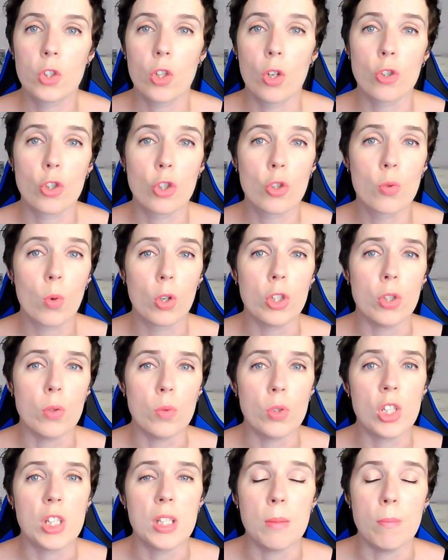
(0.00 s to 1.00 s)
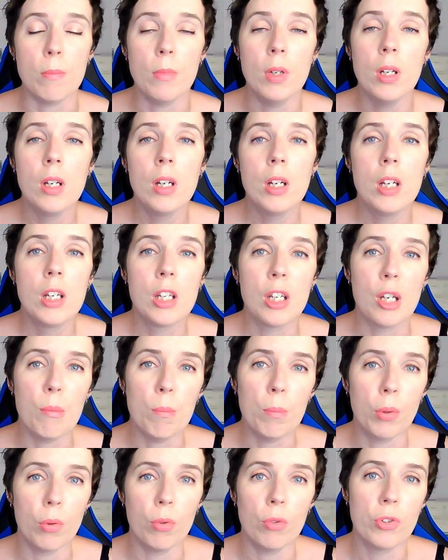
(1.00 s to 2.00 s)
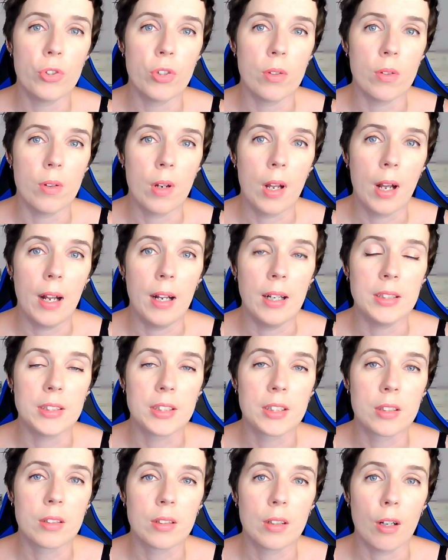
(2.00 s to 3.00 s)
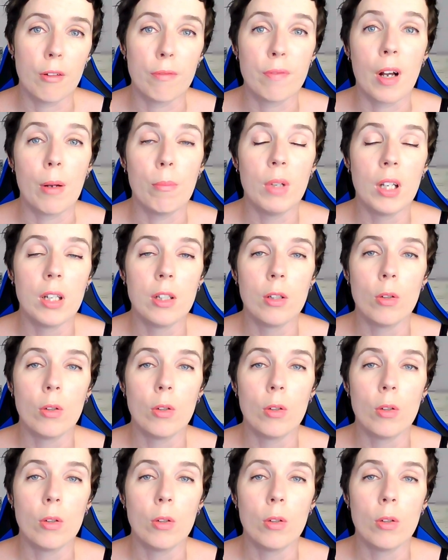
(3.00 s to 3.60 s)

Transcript: just what you deem important as a family,